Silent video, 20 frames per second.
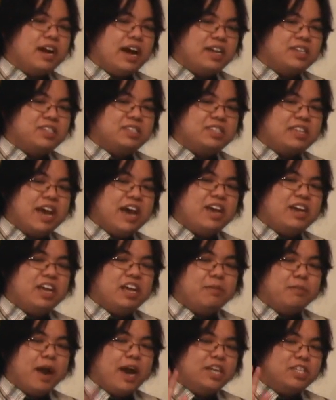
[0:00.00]
that I said
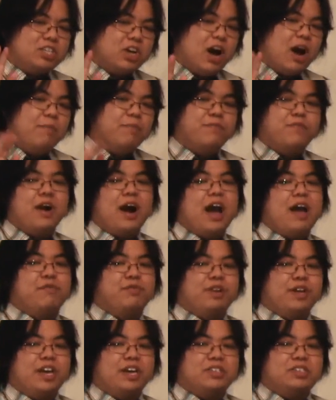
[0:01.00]
in my top
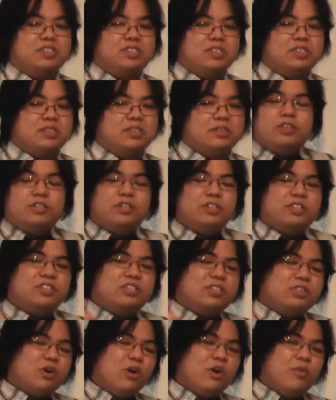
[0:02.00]
5 list. So the
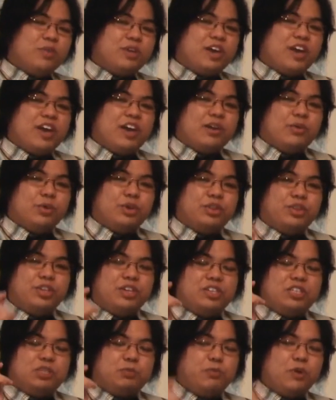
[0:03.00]
StormKing with
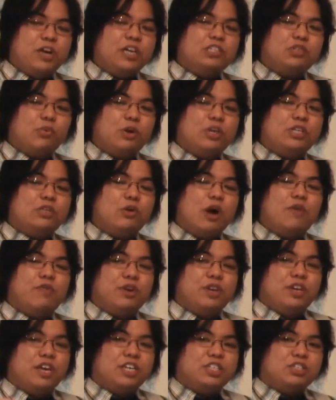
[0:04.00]
the Spring 2012
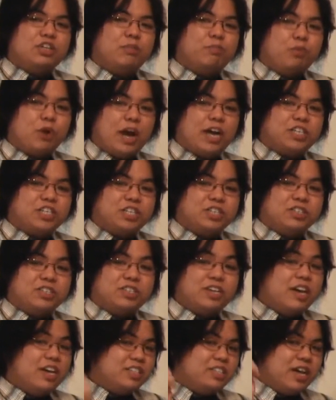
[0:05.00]
initial
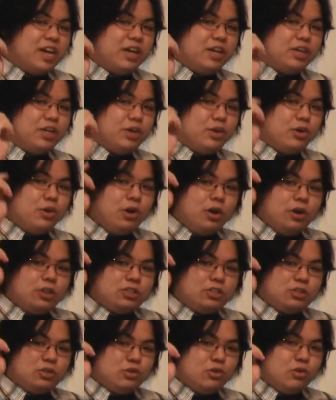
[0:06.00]
impressions, telling you
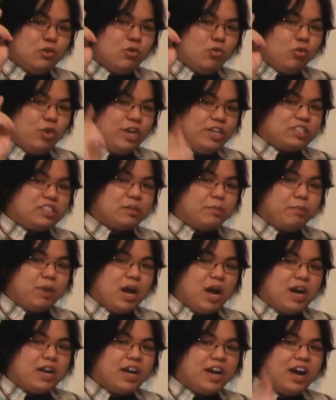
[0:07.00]
to read some
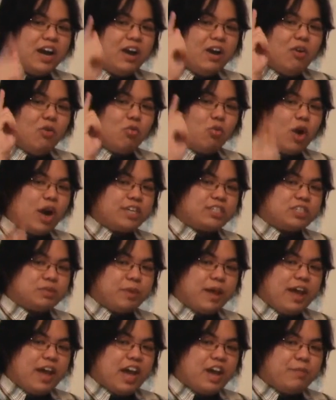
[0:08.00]
manga, watch
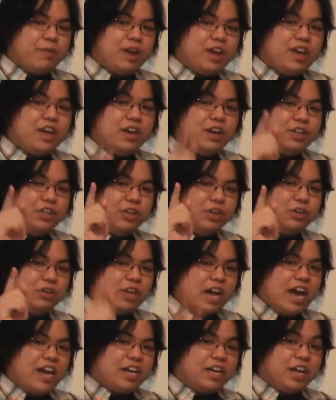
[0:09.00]
some anime, you'll
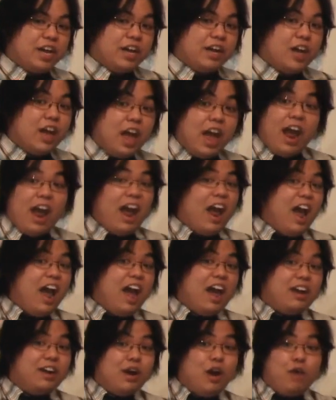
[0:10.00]
like it.
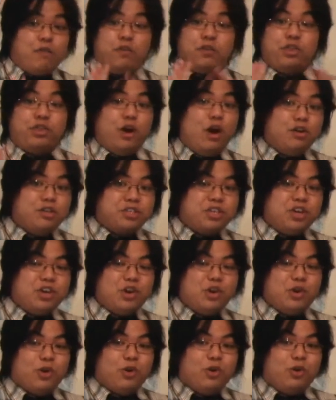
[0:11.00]
And for those of
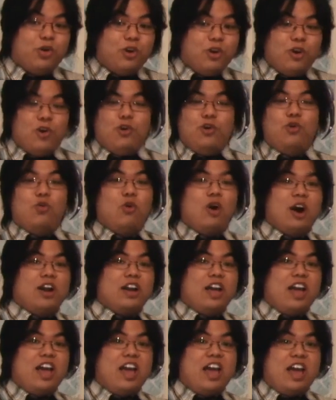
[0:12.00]
you who want
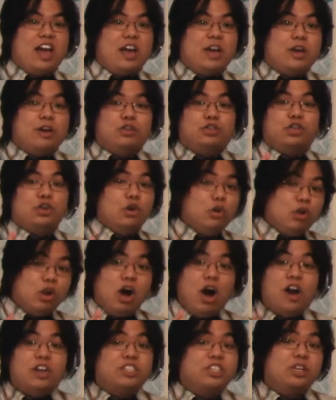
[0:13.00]
a too
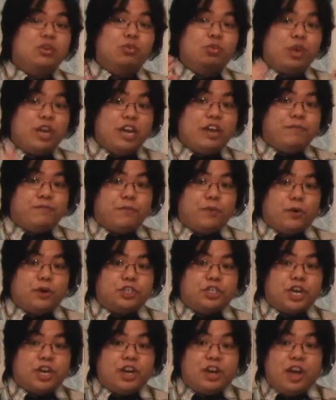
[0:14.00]
long didn't read
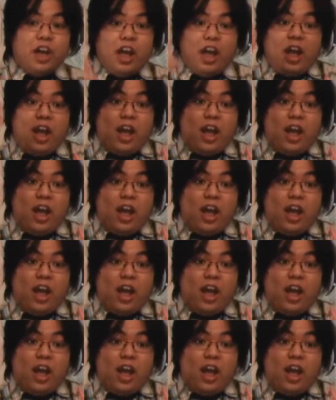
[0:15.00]
version,